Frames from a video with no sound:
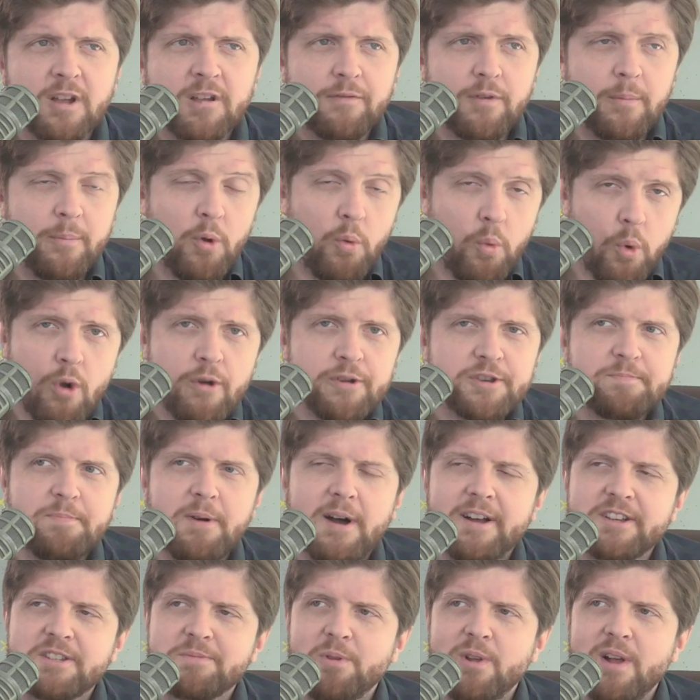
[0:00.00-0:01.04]
from the worst
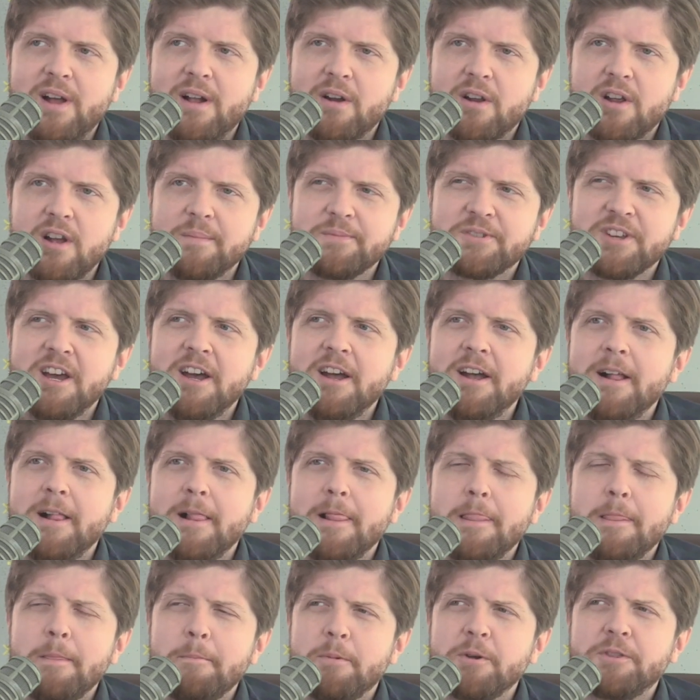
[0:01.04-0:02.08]
possible outcomes,
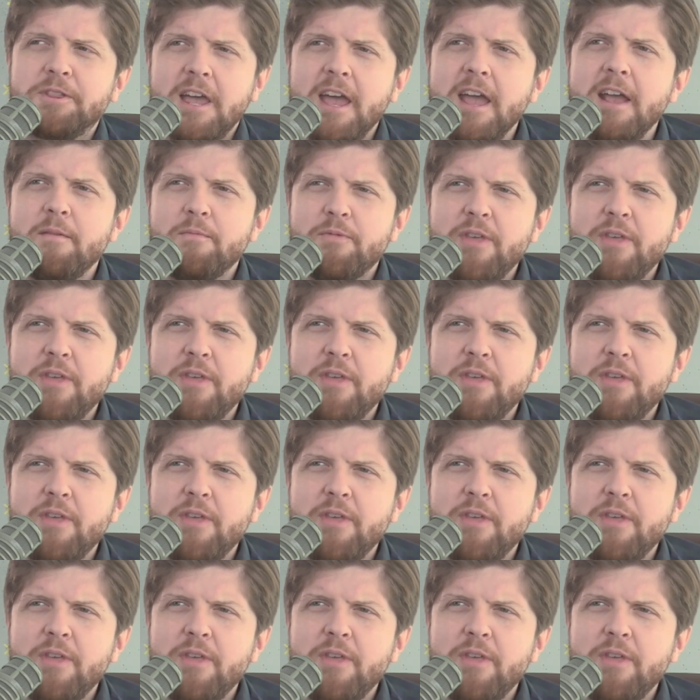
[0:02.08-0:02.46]
but they,